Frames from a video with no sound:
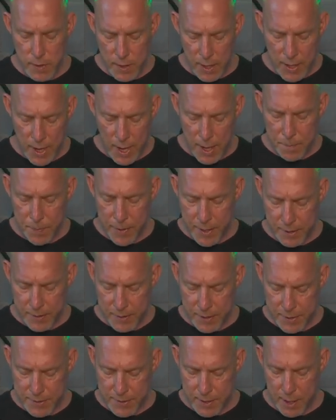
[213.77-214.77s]
And I picked
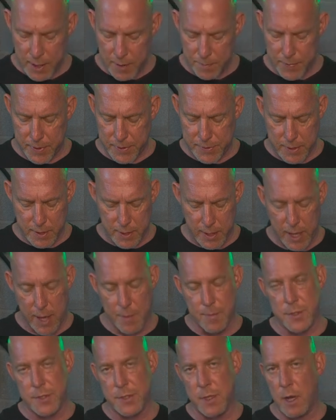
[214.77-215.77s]
this up. It's
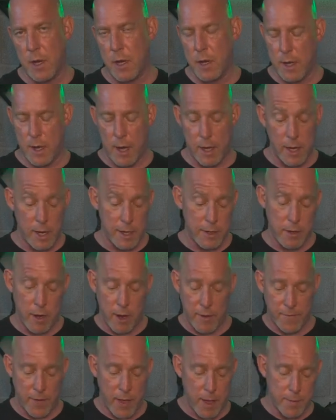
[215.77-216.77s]
Amazon. I got it
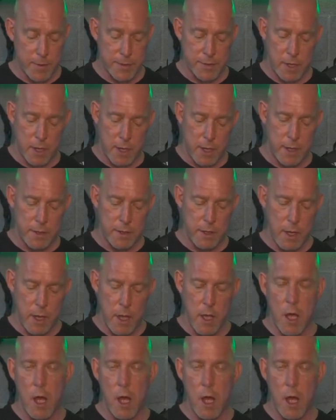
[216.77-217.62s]
off Amazon.